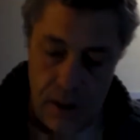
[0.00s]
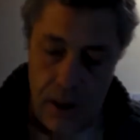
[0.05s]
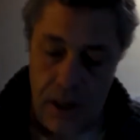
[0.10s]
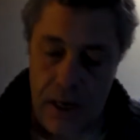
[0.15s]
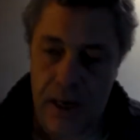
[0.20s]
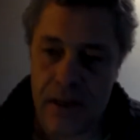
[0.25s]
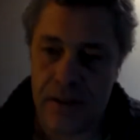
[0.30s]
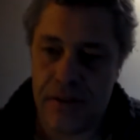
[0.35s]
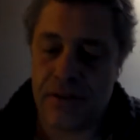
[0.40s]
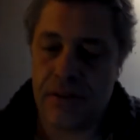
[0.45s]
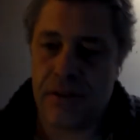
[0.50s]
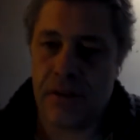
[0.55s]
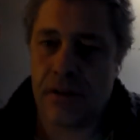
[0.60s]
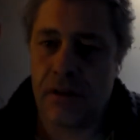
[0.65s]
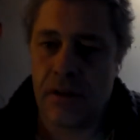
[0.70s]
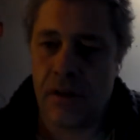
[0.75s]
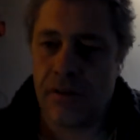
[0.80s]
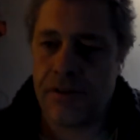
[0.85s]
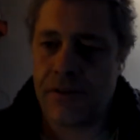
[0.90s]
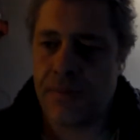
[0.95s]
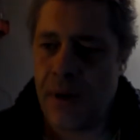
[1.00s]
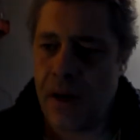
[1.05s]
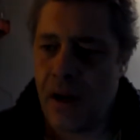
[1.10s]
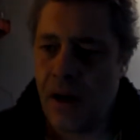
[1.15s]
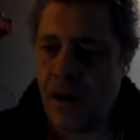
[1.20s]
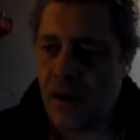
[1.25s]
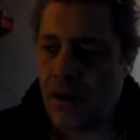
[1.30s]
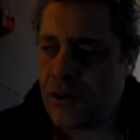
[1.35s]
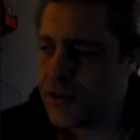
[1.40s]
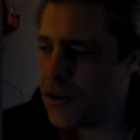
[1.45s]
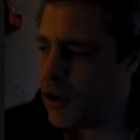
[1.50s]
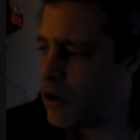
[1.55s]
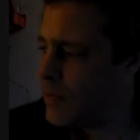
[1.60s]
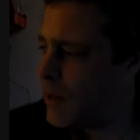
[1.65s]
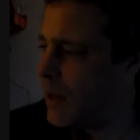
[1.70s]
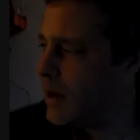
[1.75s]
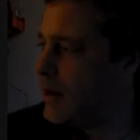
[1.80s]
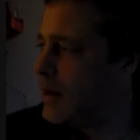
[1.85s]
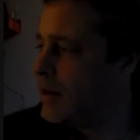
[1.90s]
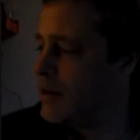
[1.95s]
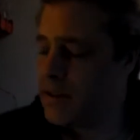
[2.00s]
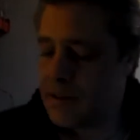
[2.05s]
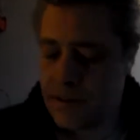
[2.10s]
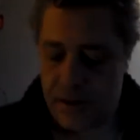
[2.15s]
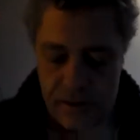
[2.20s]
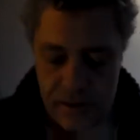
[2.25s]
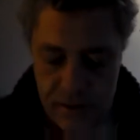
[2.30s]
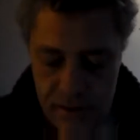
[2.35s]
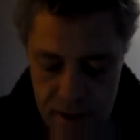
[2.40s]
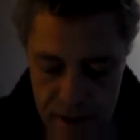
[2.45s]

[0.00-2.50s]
And I've spent a lot of time out here this